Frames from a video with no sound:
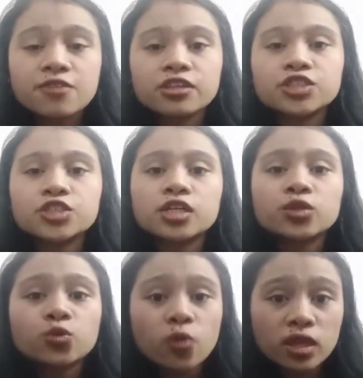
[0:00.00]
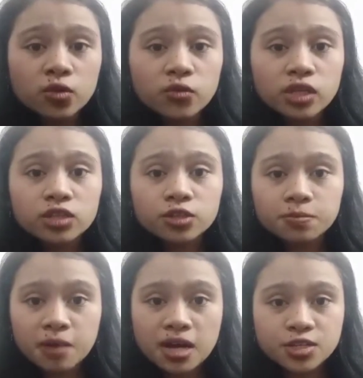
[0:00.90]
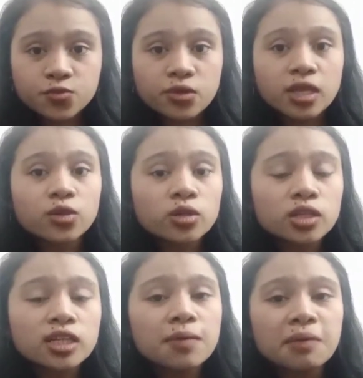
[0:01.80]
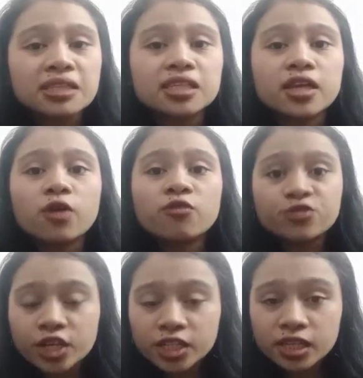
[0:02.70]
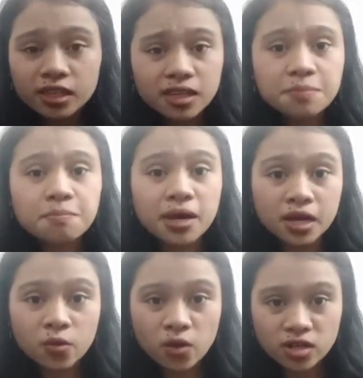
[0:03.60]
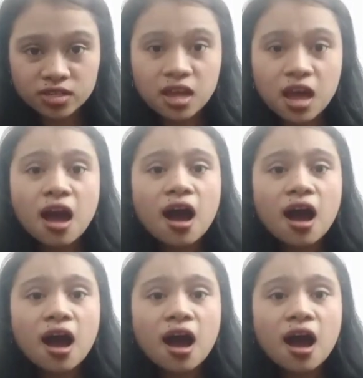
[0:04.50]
featuring 20 wind turbines with a total capacity of 33 megawatts.